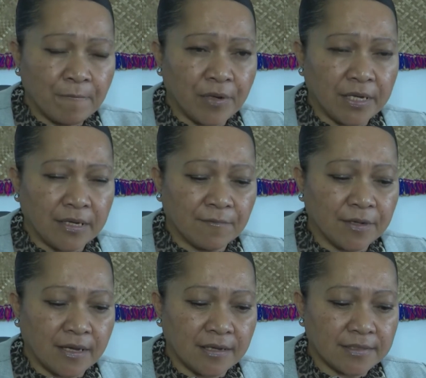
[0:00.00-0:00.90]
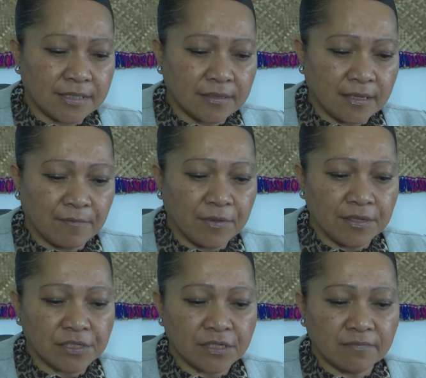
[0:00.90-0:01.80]
But in regards to the
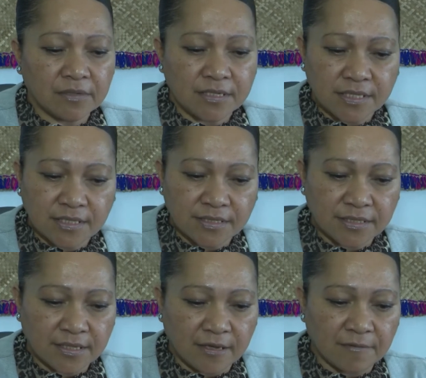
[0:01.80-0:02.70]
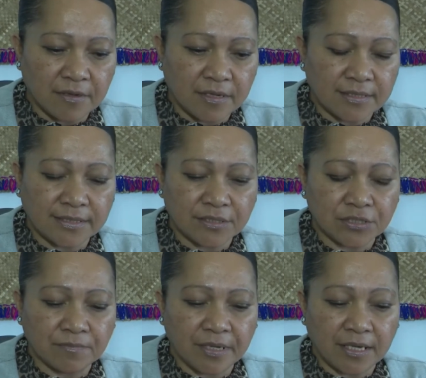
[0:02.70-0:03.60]
ammunition, this is a
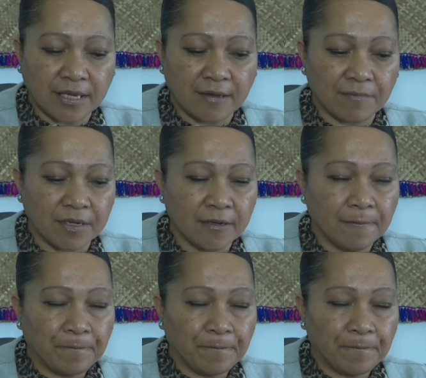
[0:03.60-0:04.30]
decision by Cabinet